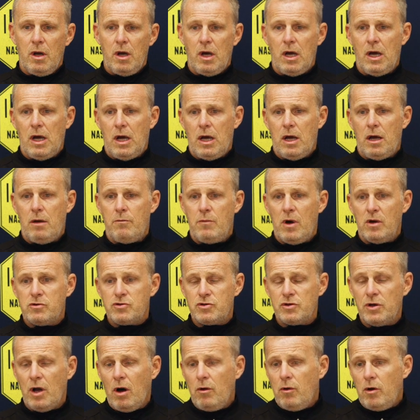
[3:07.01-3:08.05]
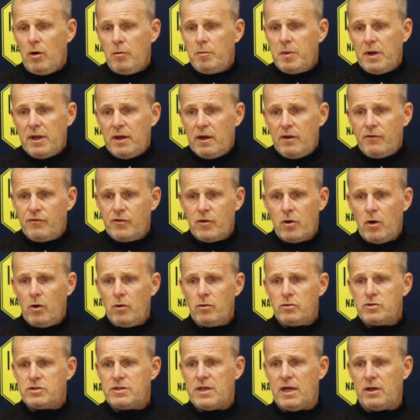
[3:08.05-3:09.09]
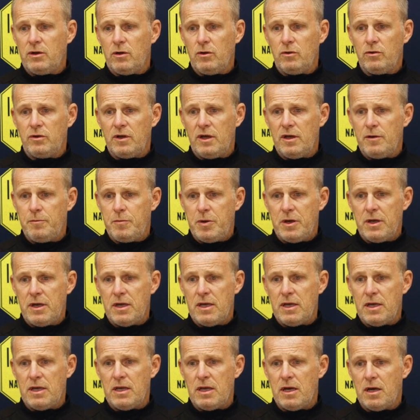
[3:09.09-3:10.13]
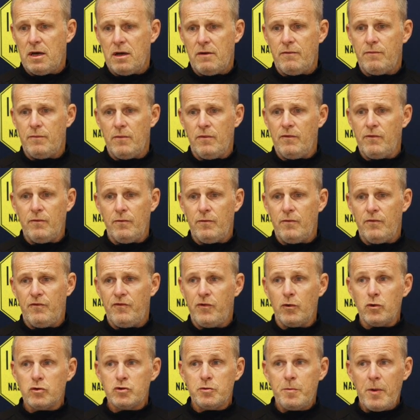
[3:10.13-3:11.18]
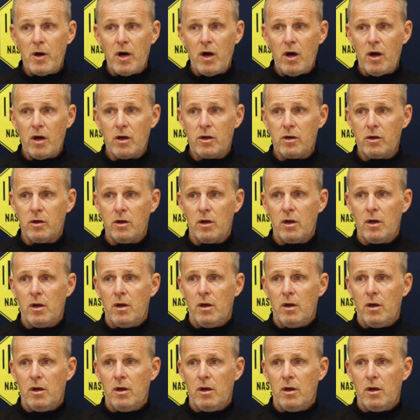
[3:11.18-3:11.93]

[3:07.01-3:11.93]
Most notably, of course, their new DP, Forsberg.